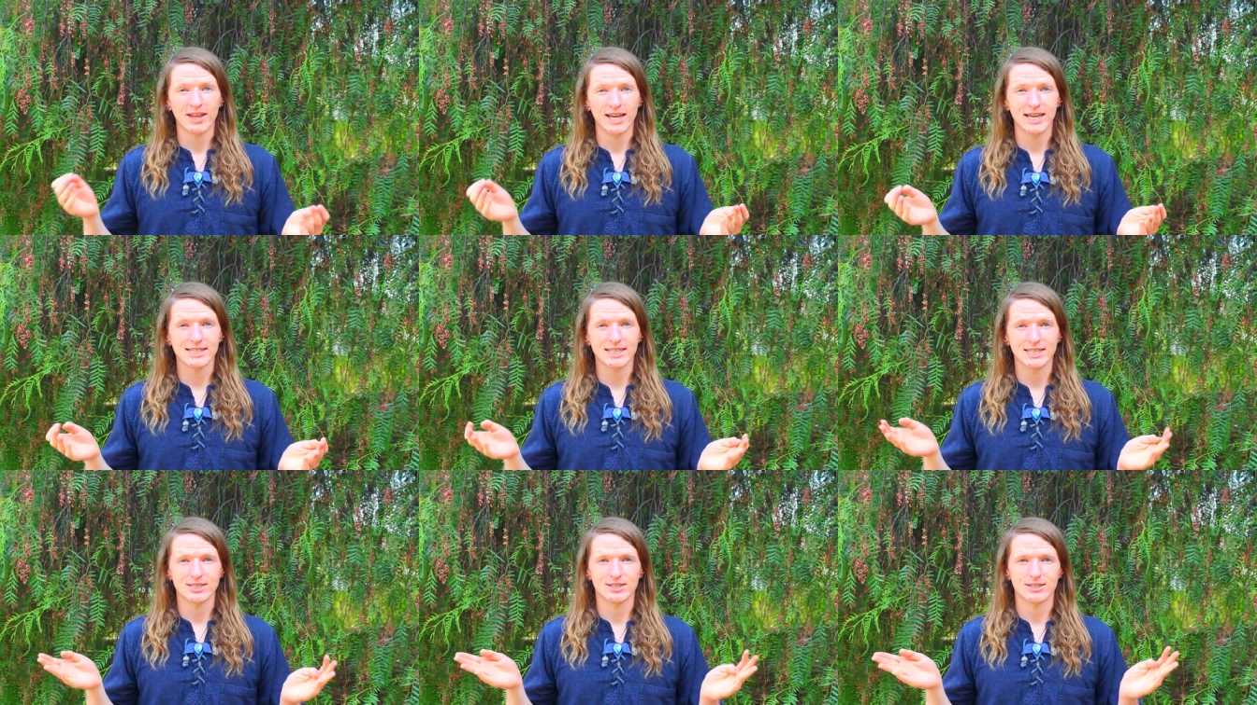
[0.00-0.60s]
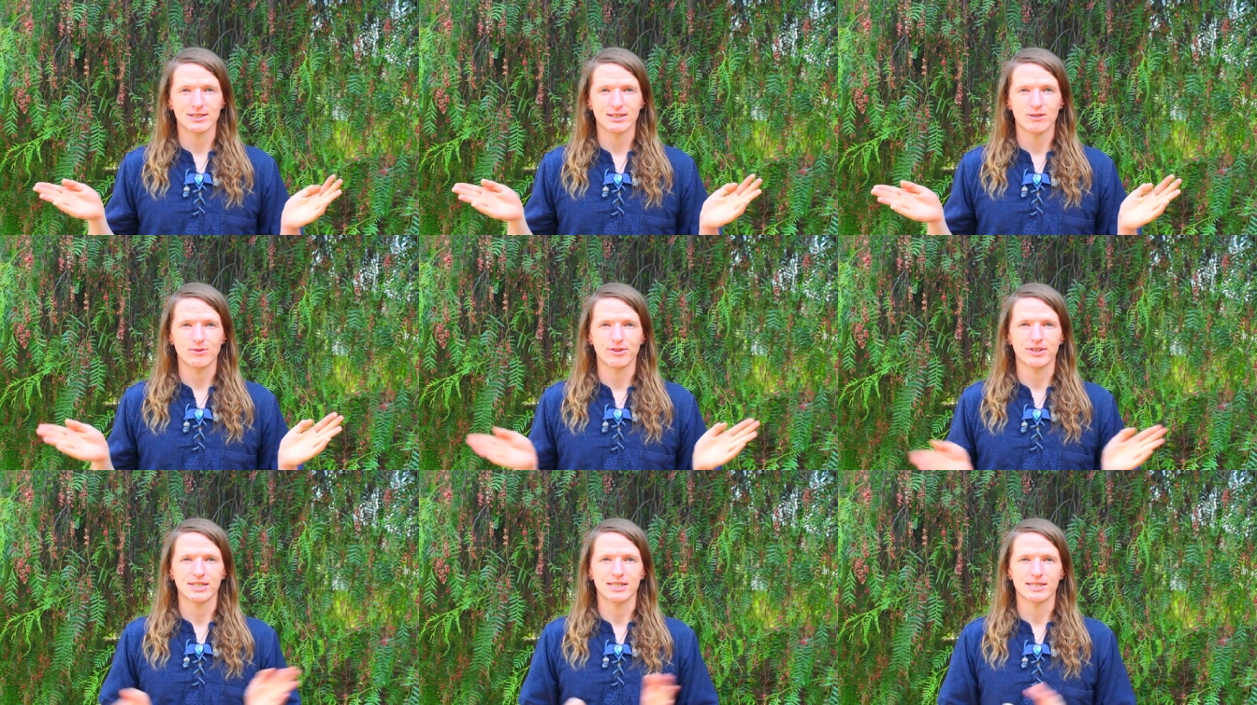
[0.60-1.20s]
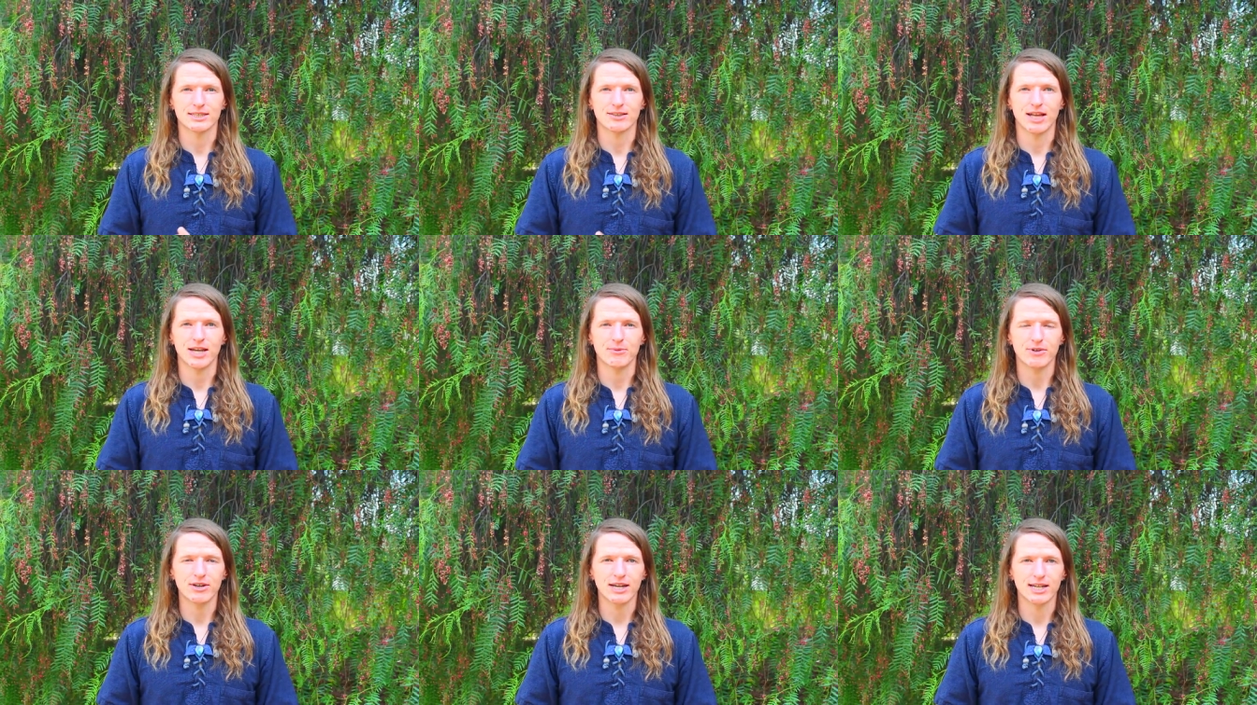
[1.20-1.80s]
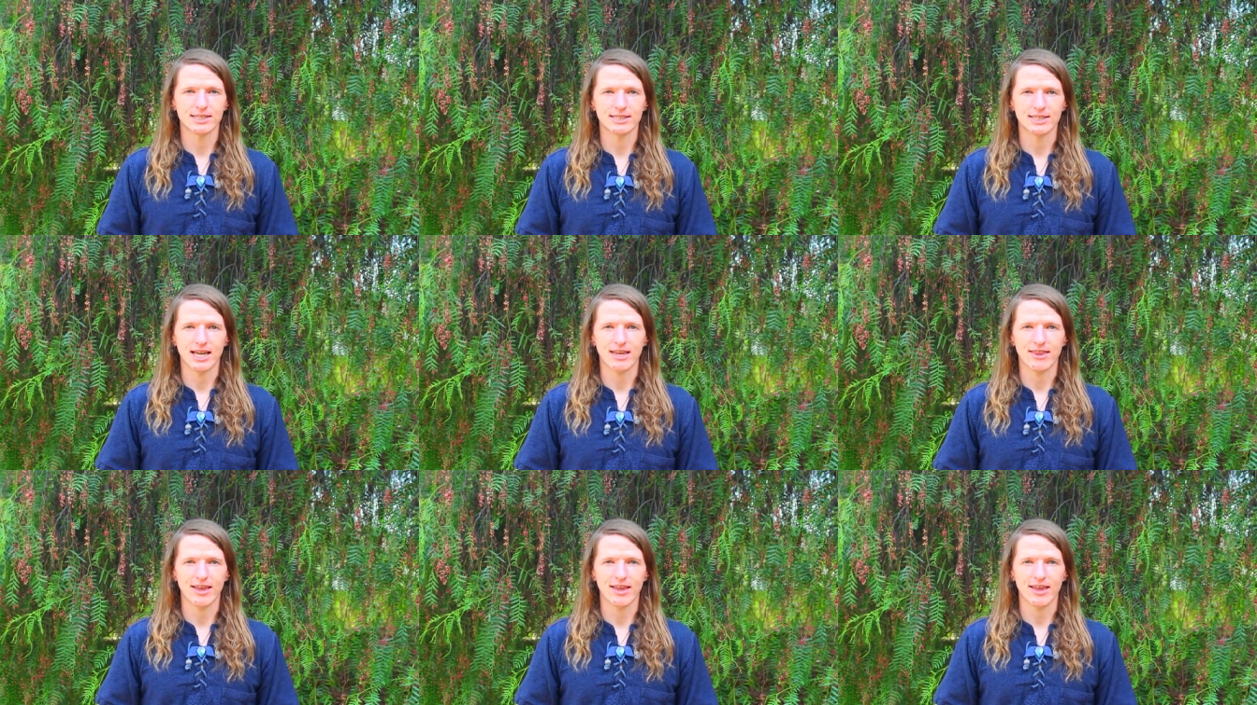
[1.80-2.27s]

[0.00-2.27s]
I guess I should start with a disclaimer and say